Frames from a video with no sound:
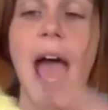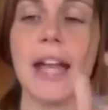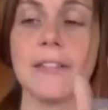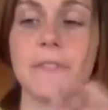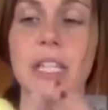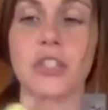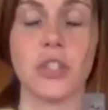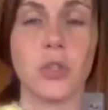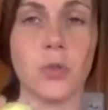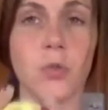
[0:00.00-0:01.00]
And if they
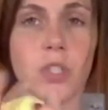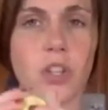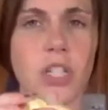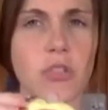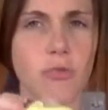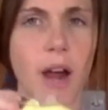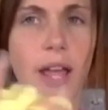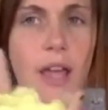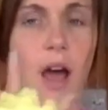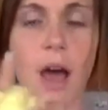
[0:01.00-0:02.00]
do start to
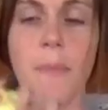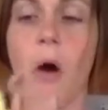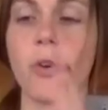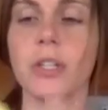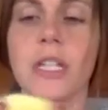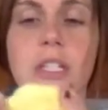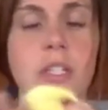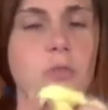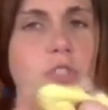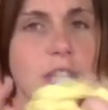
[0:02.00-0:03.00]
dry up, all you need
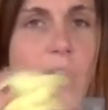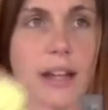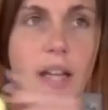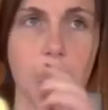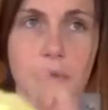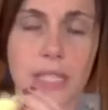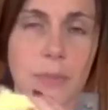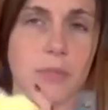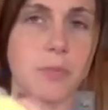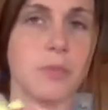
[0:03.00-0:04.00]
to do is just add a couple
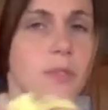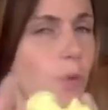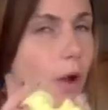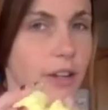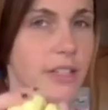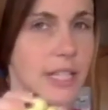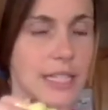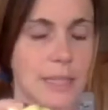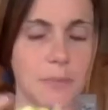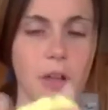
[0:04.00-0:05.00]
tablespoons of water to
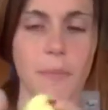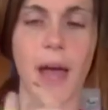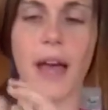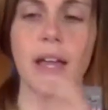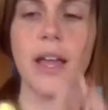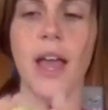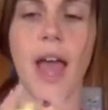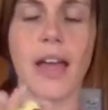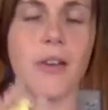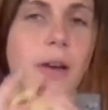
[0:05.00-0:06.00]
the Ziploc bag
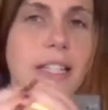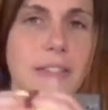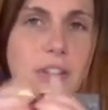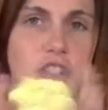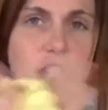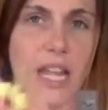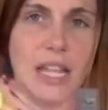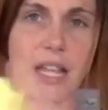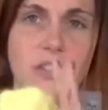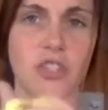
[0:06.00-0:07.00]
and go ahead and give it a
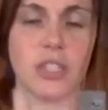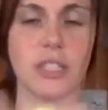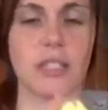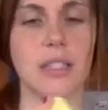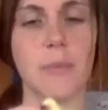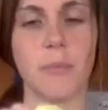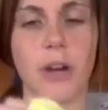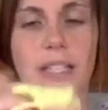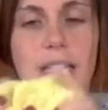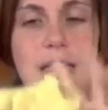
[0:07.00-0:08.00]
shake and just some
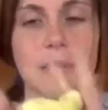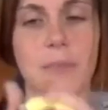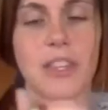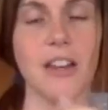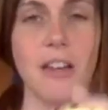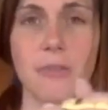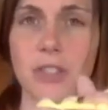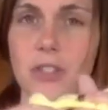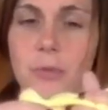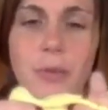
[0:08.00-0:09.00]
presses. But there you go,
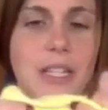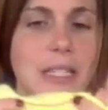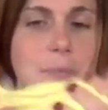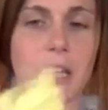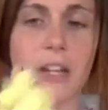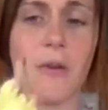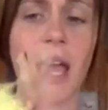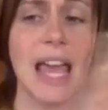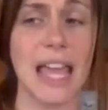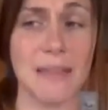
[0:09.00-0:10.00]
super easy Play-Doh.
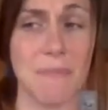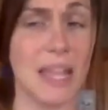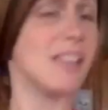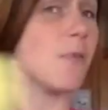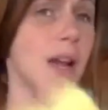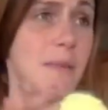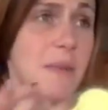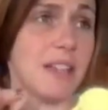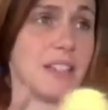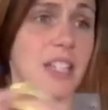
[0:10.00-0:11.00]
It made quite a
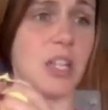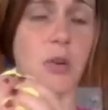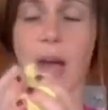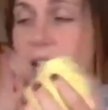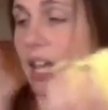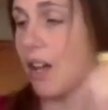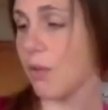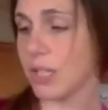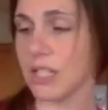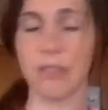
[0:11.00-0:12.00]
bit too, and I
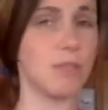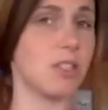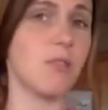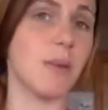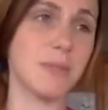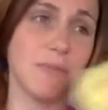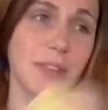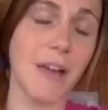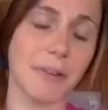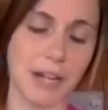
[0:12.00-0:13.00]
only used 2 cups of
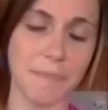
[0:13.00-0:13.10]
flour.